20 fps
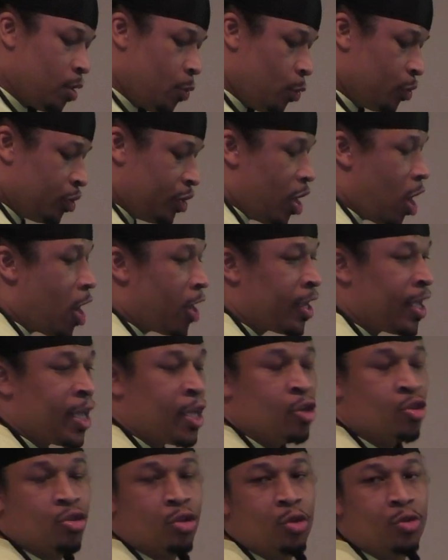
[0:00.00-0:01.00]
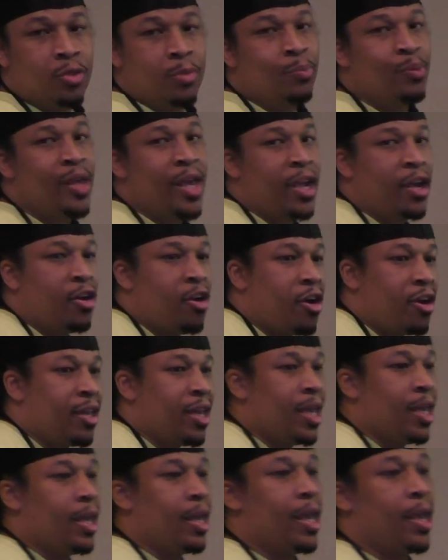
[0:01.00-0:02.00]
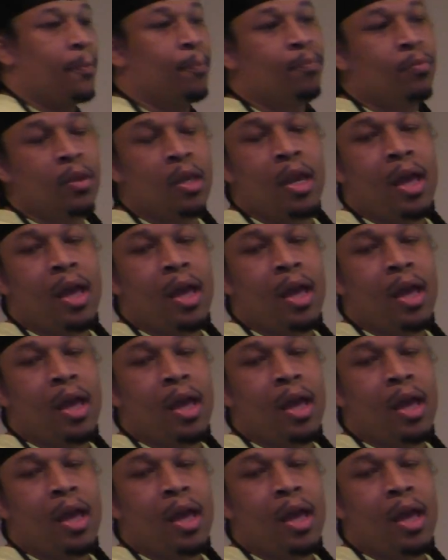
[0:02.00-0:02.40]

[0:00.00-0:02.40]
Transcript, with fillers: with the arcade controls and playing an arcade game.